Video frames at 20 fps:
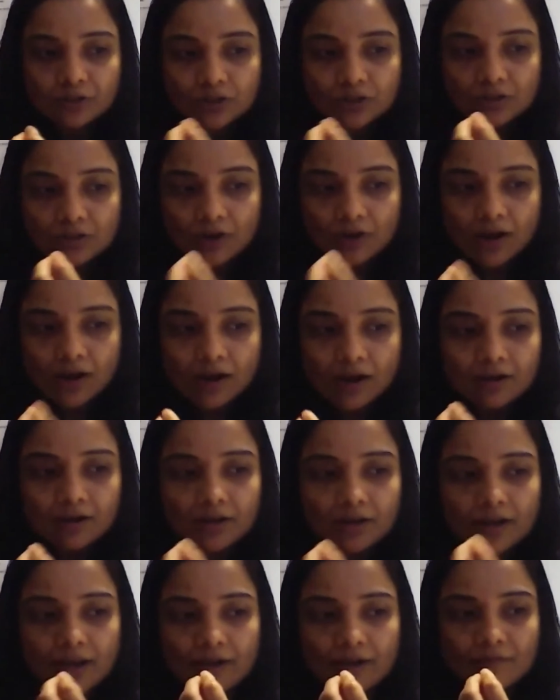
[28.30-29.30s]
drug,
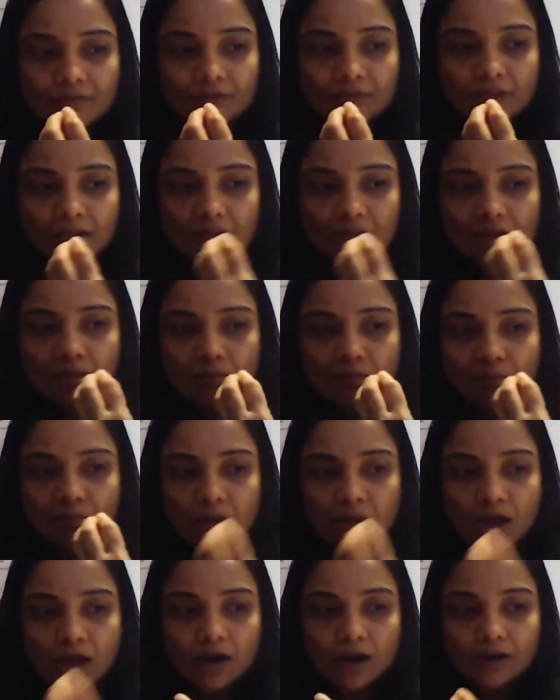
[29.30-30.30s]
every
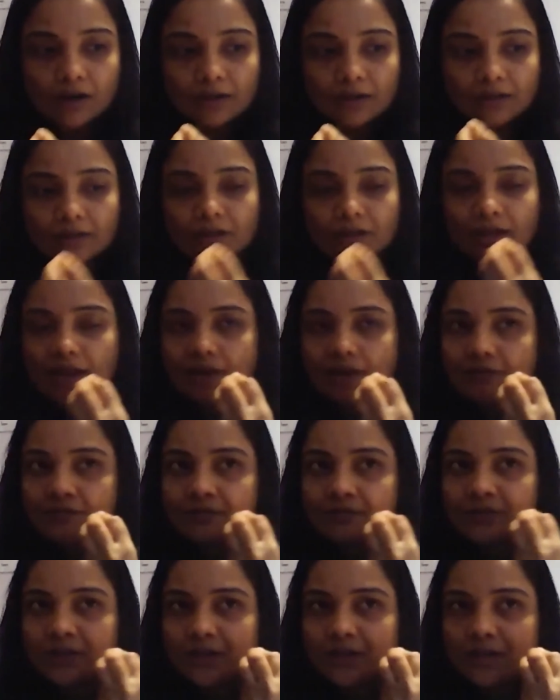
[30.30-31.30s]
plant,
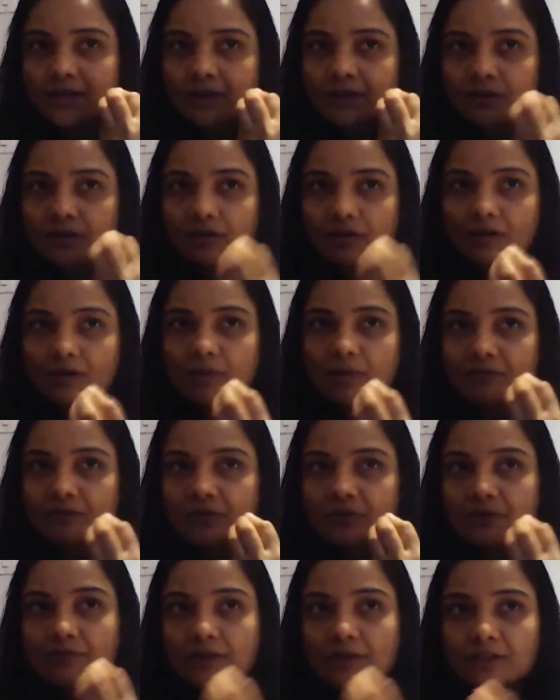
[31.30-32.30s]
every herb,
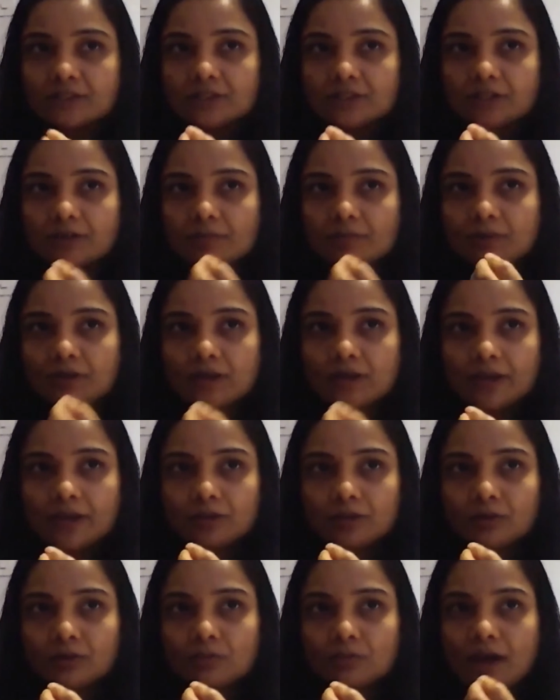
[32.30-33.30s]
every vegetable,
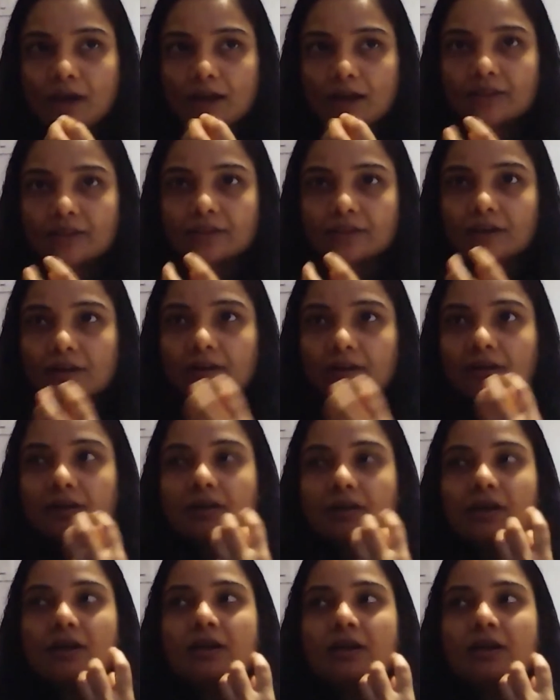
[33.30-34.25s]
legume has a